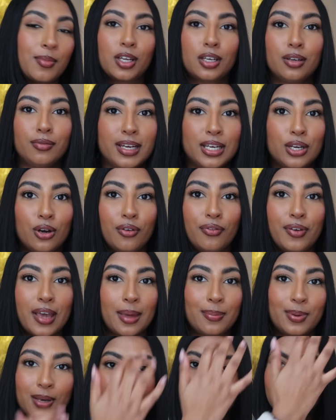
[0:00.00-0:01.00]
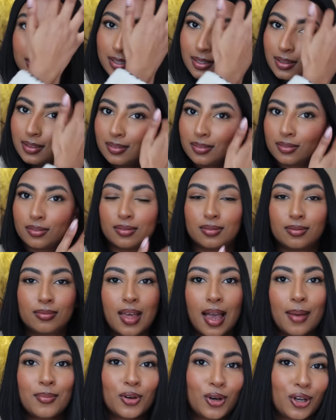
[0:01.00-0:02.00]
I'm gonna read it off here because
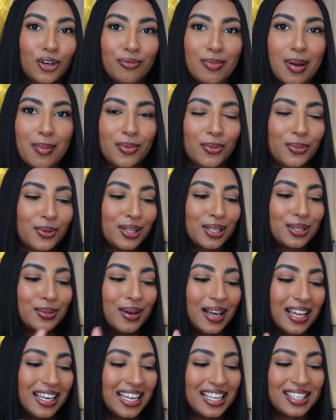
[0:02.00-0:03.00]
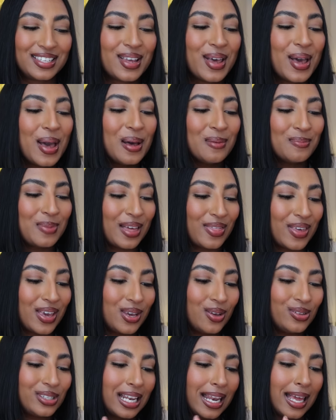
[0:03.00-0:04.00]
I'm not gonna remember what this word is, but they
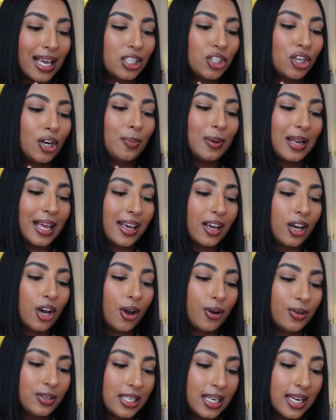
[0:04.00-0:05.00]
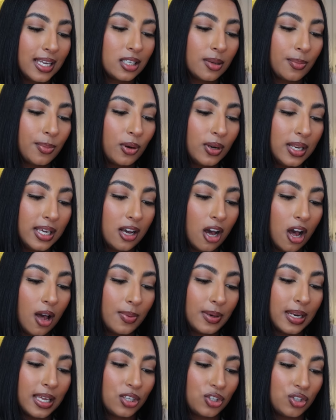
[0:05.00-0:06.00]
use electroplate coated
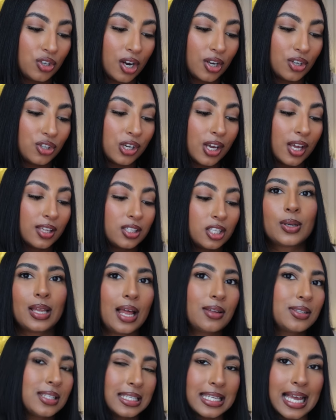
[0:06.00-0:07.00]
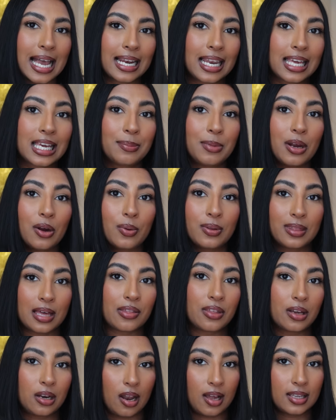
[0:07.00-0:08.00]
polycarbonate structures. So it allows it to act like a mirror
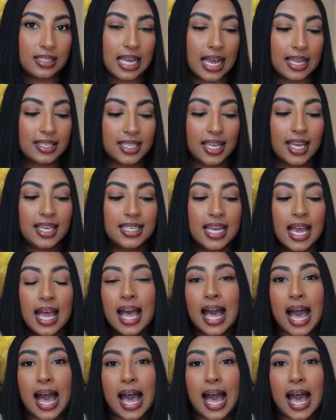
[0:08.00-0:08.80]
without the glass hazard.